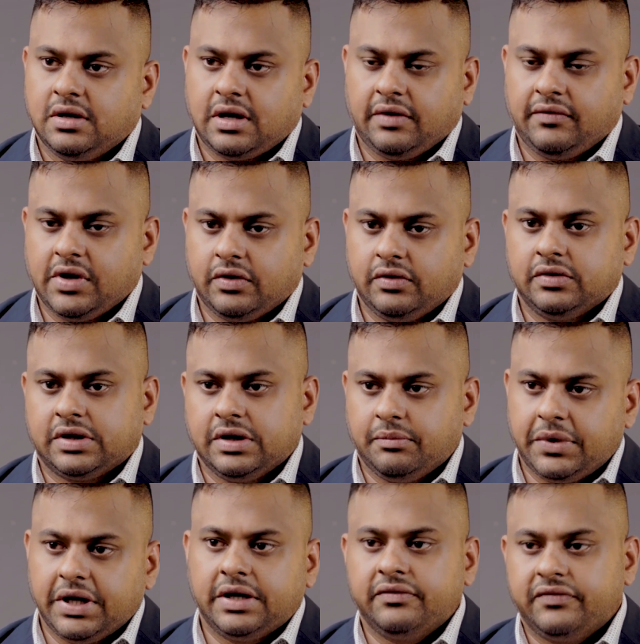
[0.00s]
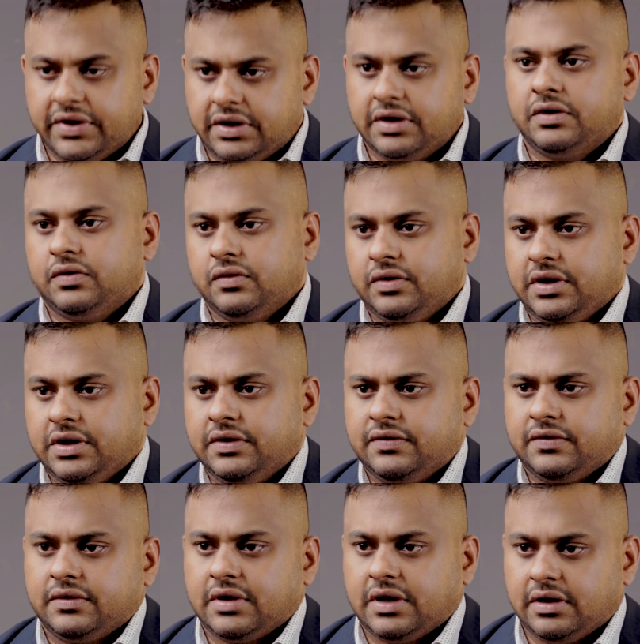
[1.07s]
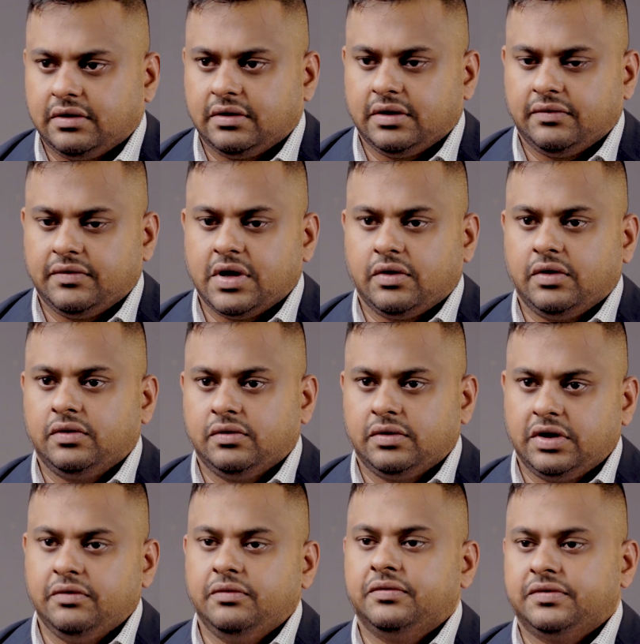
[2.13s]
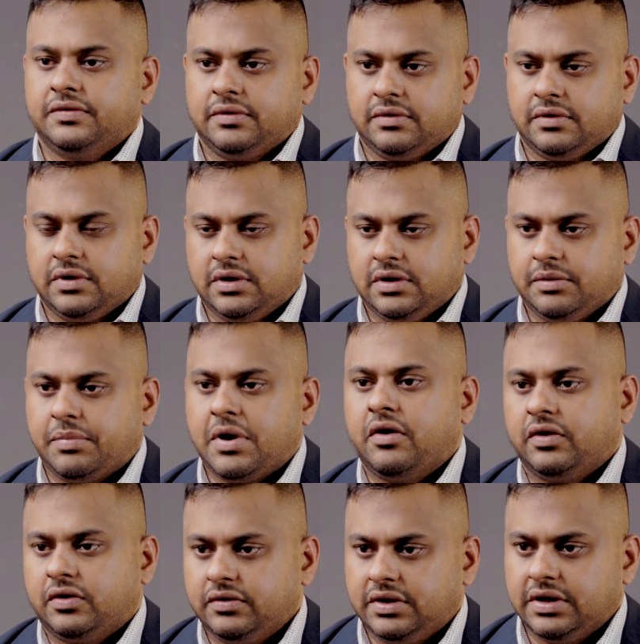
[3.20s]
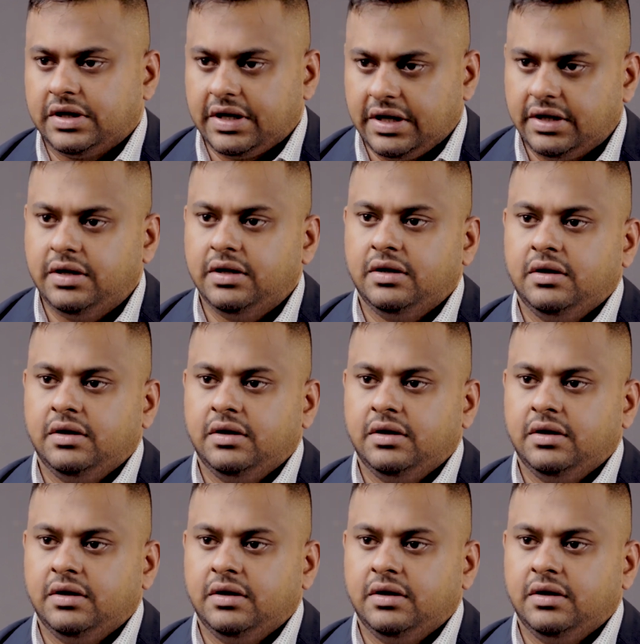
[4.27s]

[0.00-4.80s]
and we are going to complete it within 2 years, and we are going to give power to the grid.